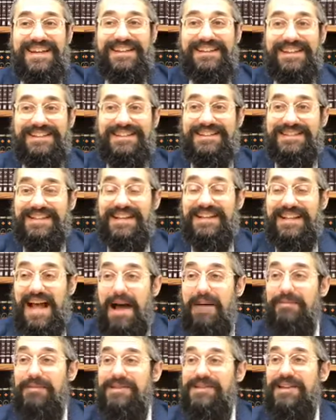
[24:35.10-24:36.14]
it's the exact
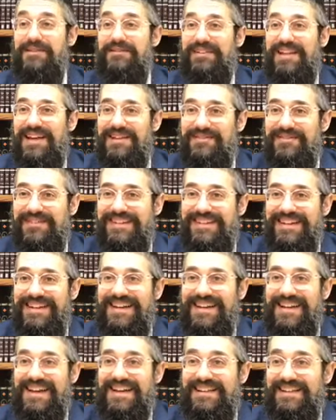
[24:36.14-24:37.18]
opposite of
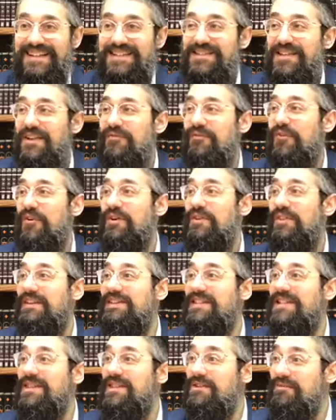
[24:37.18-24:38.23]
life. These are the four
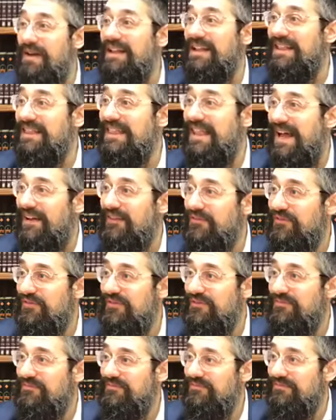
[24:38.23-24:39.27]
things that threaten life.
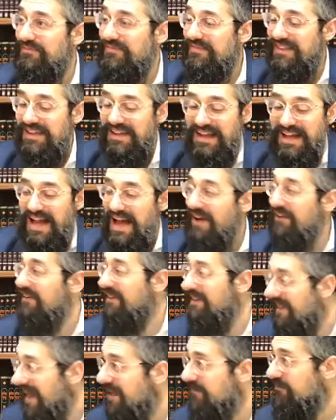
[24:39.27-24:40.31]
How
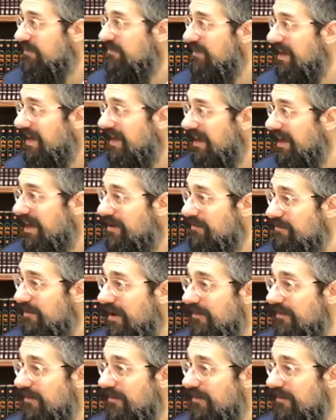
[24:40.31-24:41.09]
could life be made up